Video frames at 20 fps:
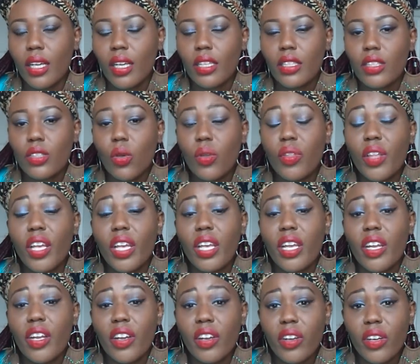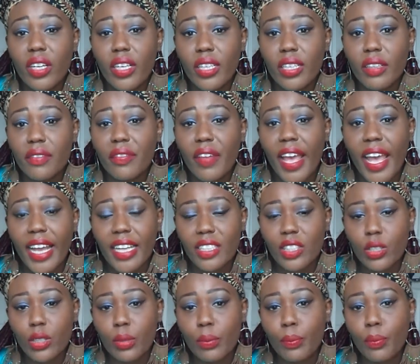So the hieroglyph
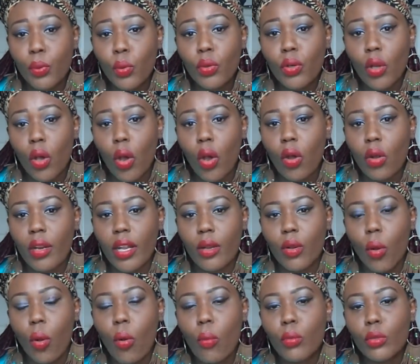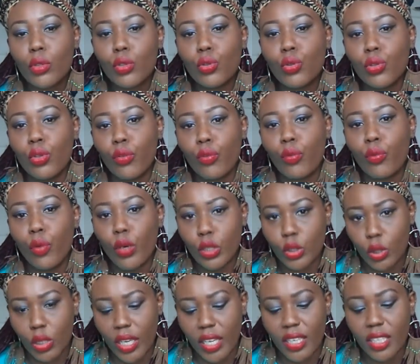actually put on an almost
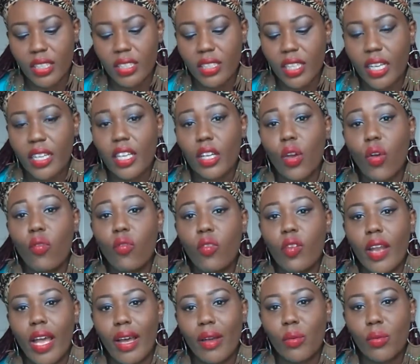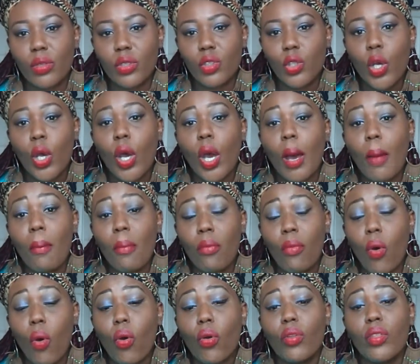universal understanding of language
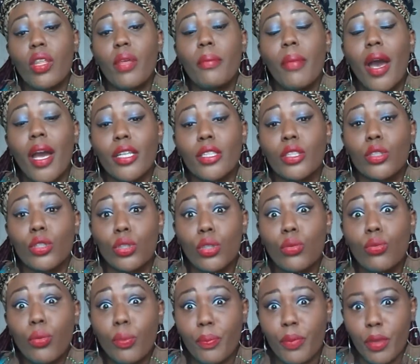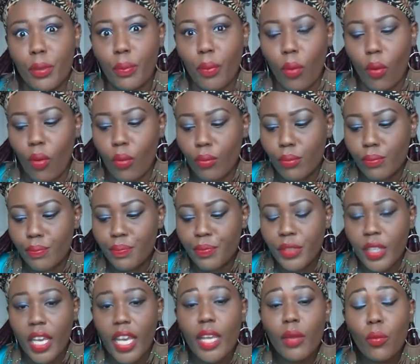among the Bantu people.
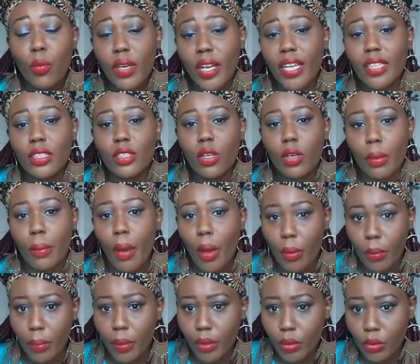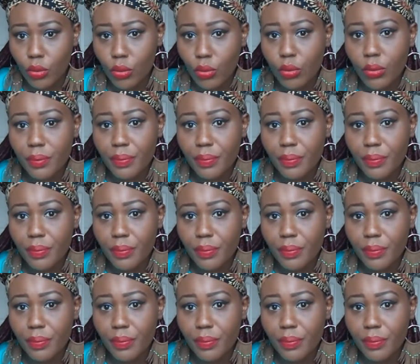And when I talk about Bantu,